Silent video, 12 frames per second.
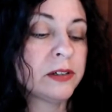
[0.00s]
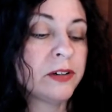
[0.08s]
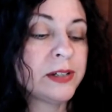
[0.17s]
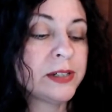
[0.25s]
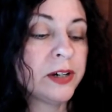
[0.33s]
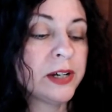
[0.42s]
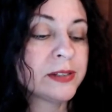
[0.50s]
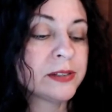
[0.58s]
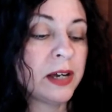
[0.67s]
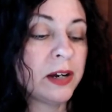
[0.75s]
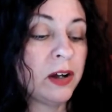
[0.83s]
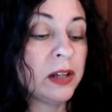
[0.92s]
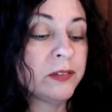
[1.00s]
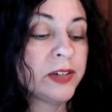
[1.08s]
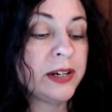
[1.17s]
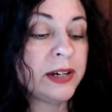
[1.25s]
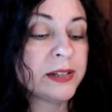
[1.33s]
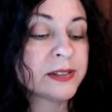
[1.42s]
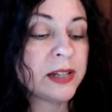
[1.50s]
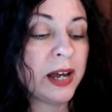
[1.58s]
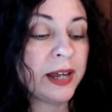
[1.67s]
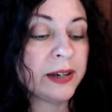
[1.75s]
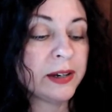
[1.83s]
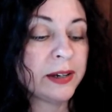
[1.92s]
criteria. It's not all of it, and it's
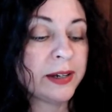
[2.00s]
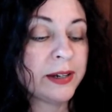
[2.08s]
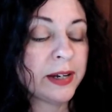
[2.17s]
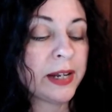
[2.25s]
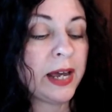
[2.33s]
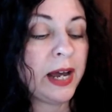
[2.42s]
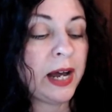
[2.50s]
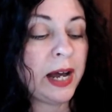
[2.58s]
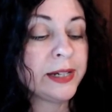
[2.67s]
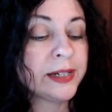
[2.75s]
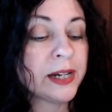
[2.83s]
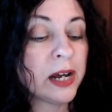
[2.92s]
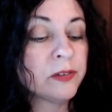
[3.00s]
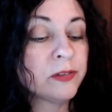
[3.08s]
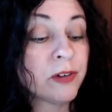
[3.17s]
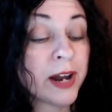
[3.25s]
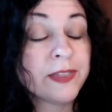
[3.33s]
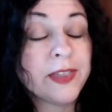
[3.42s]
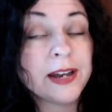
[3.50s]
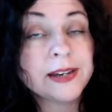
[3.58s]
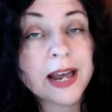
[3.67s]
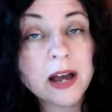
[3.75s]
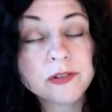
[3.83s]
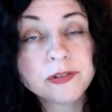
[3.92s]
not, uh, I did not write that
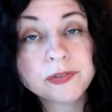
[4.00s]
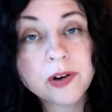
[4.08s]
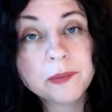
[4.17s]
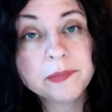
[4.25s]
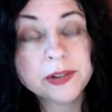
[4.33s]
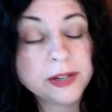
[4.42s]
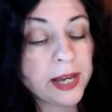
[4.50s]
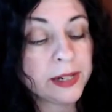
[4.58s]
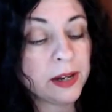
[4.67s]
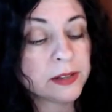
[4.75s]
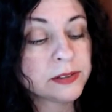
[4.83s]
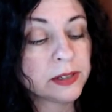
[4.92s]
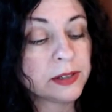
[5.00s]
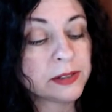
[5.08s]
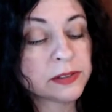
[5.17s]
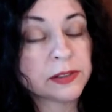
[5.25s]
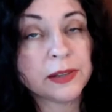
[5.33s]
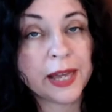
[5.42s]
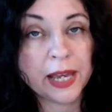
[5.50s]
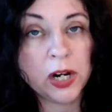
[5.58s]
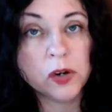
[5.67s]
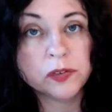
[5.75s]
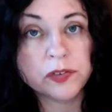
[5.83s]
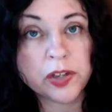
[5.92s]
down from the diagnostic. It's like an
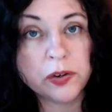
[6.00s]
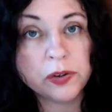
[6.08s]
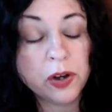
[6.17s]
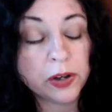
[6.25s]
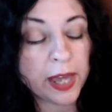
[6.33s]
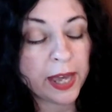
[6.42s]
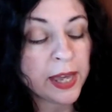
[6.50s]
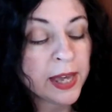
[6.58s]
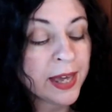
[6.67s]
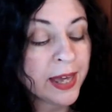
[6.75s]
overview, okay?